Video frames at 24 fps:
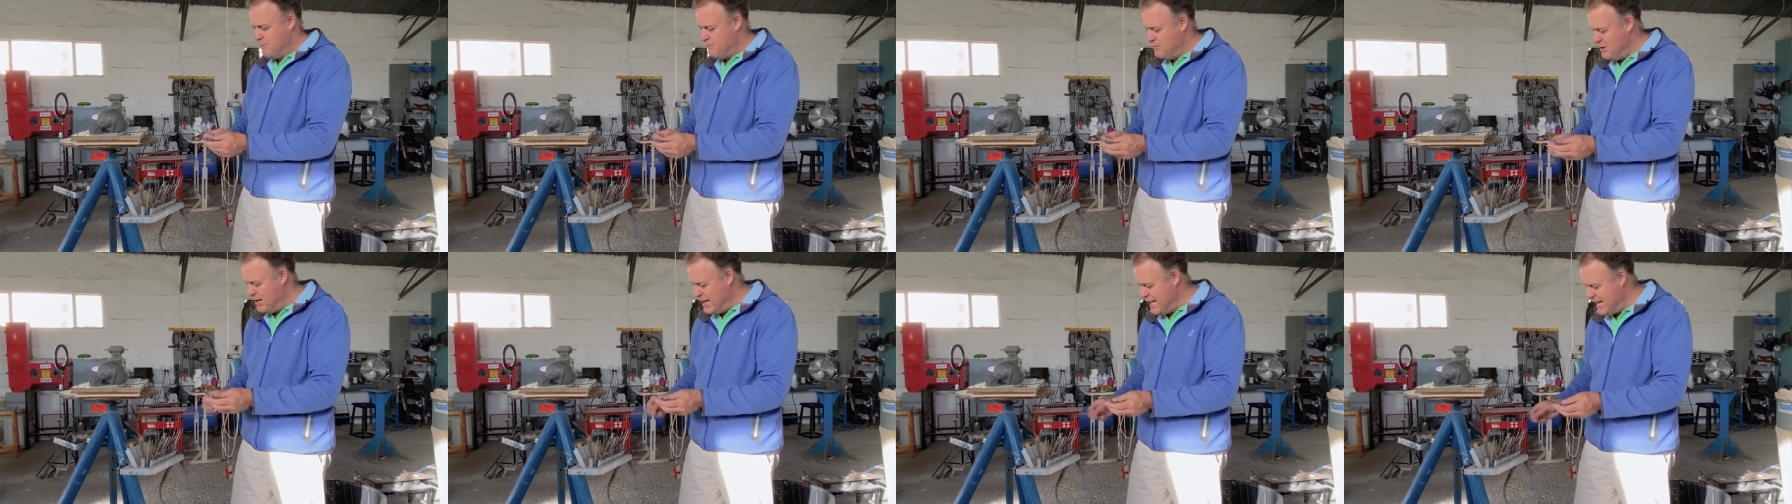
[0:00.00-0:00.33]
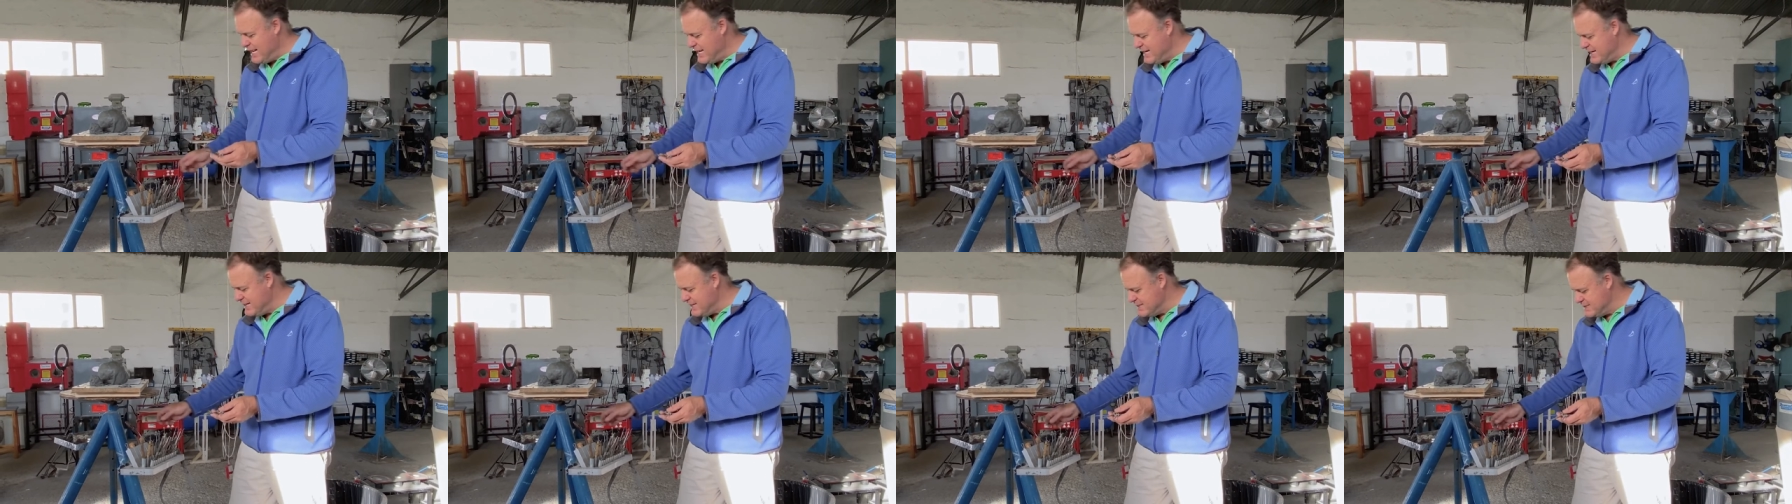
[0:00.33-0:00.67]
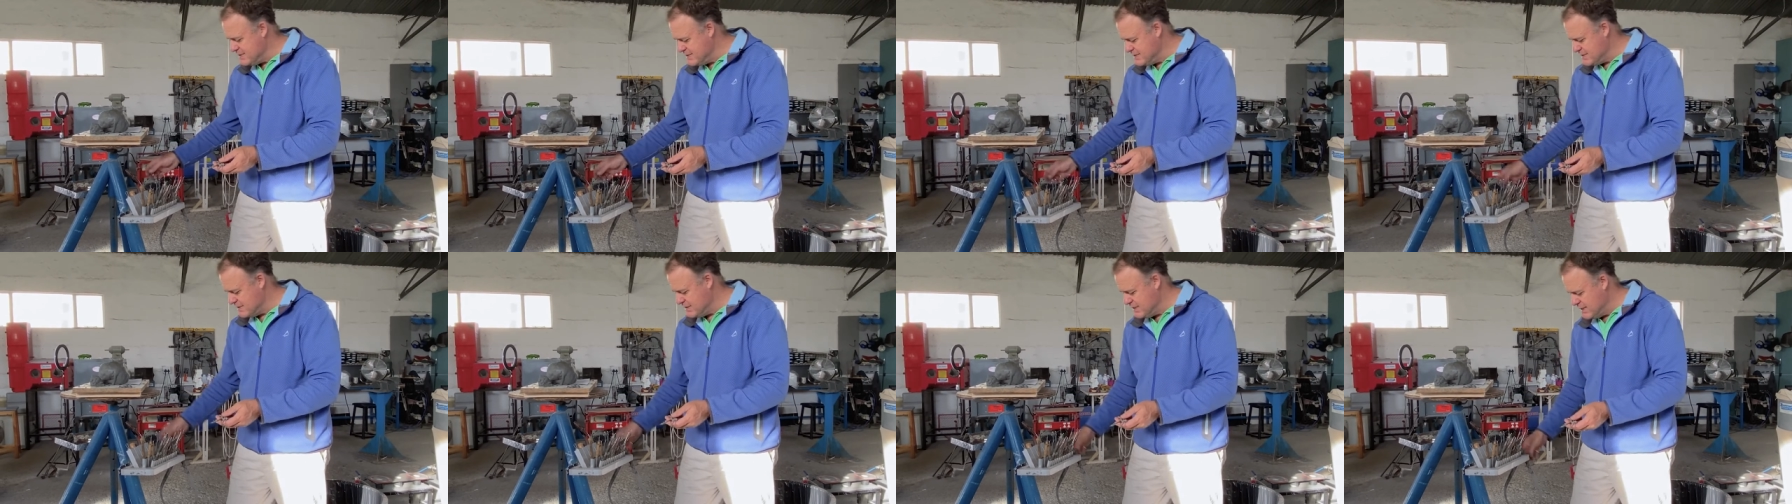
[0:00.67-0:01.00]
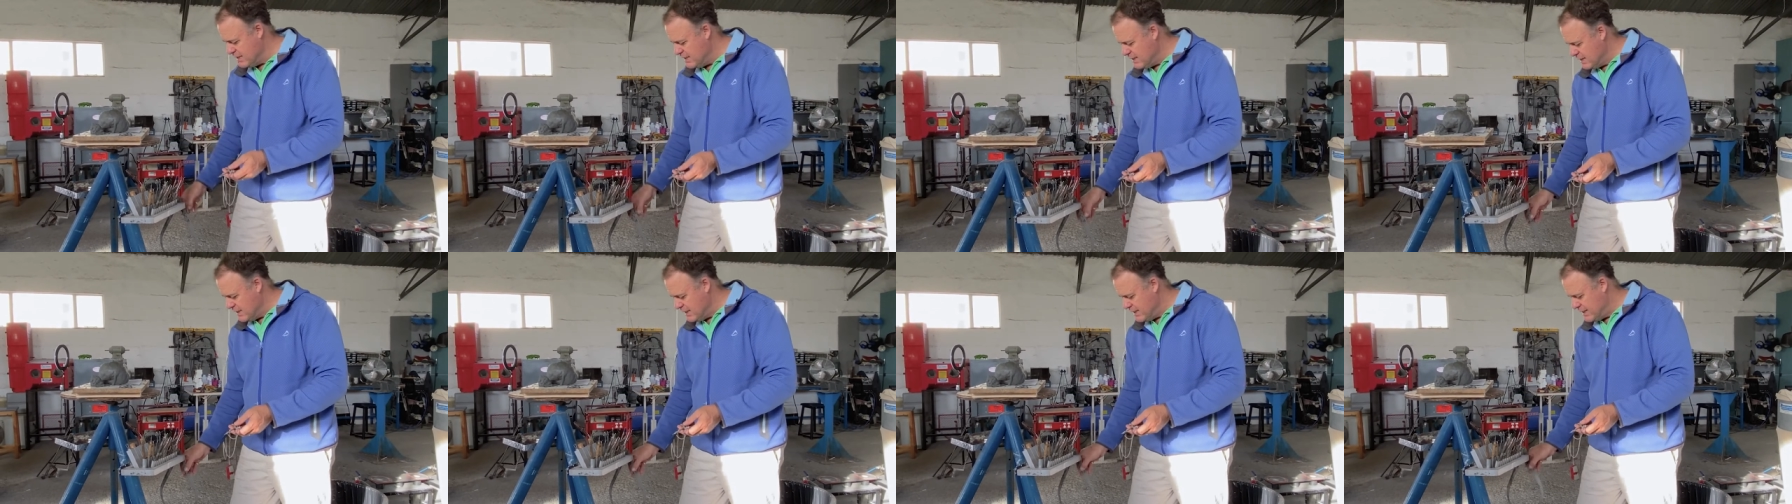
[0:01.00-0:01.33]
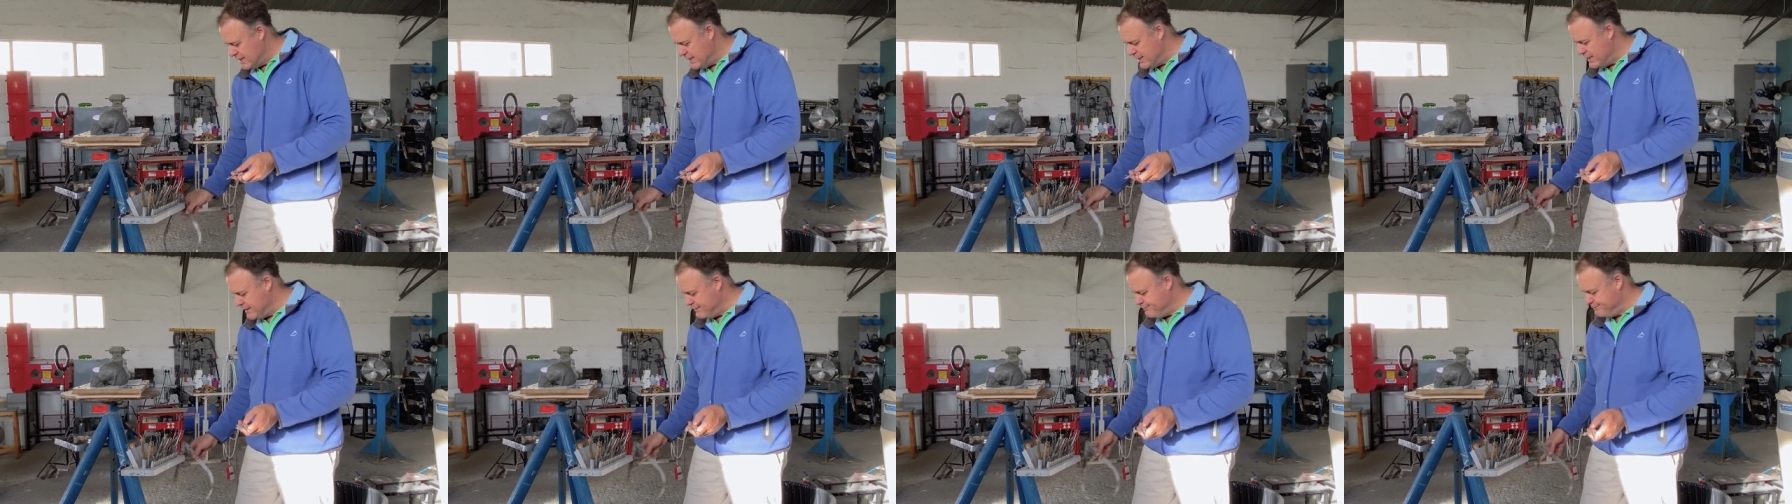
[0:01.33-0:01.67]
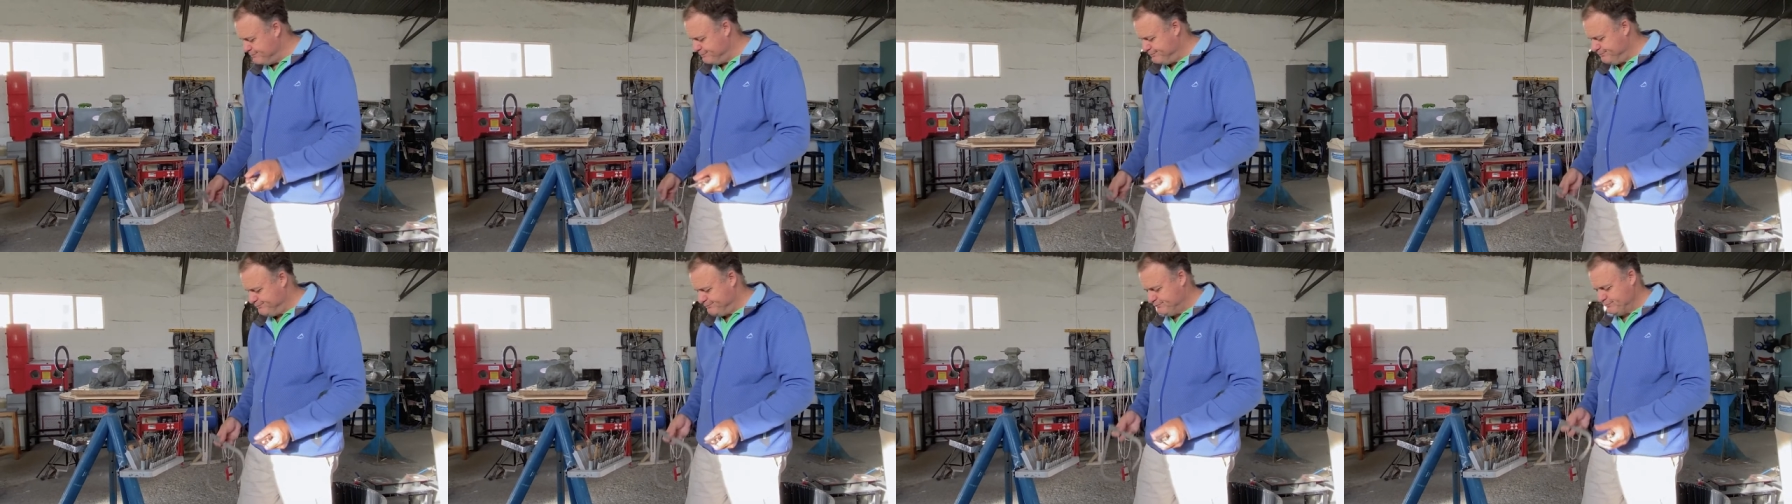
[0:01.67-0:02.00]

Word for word: blades, um,